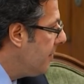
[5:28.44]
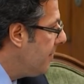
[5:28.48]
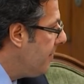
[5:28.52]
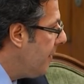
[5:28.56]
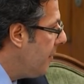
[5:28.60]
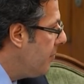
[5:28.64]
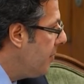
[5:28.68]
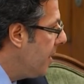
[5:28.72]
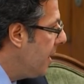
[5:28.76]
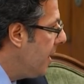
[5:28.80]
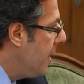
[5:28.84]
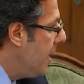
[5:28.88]

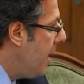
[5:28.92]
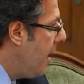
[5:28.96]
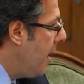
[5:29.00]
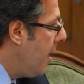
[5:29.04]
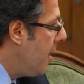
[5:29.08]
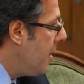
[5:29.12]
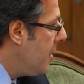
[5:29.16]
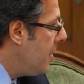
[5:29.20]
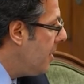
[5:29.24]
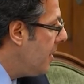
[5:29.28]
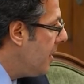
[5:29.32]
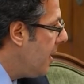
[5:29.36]
Are you
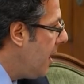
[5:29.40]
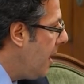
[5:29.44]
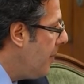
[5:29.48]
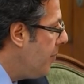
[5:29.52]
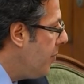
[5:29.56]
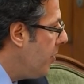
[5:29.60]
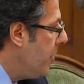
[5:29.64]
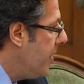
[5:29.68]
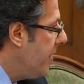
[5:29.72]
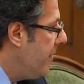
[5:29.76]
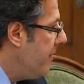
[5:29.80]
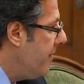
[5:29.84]
aware that the
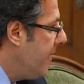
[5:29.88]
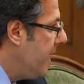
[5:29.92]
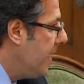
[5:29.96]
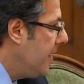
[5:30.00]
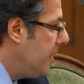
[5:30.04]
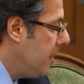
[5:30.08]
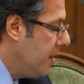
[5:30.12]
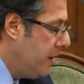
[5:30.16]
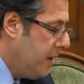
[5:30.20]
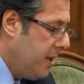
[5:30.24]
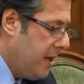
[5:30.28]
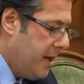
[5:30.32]
Interior
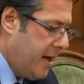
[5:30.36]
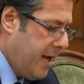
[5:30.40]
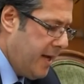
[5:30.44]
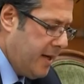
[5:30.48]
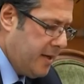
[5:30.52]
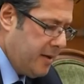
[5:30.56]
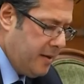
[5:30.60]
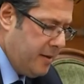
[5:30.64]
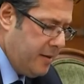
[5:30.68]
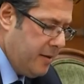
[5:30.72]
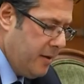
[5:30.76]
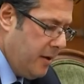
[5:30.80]
Minister
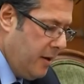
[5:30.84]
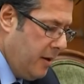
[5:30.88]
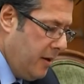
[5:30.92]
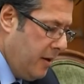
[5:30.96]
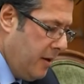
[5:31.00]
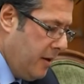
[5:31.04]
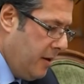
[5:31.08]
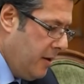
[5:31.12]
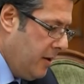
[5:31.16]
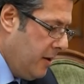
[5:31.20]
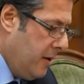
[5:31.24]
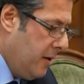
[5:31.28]
is
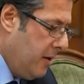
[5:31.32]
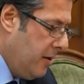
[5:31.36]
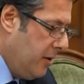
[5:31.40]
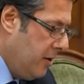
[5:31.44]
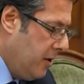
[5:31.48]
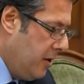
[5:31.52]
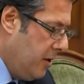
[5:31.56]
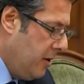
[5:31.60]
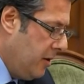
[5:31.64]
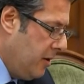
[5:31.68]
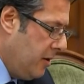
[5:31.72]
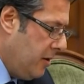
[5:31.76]
involved in drug
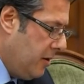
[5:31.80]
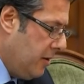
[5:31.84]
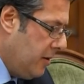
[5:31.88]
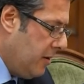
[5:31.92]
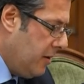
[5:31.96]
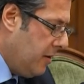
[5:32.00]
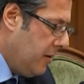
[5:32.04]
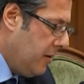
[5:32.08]
trafficking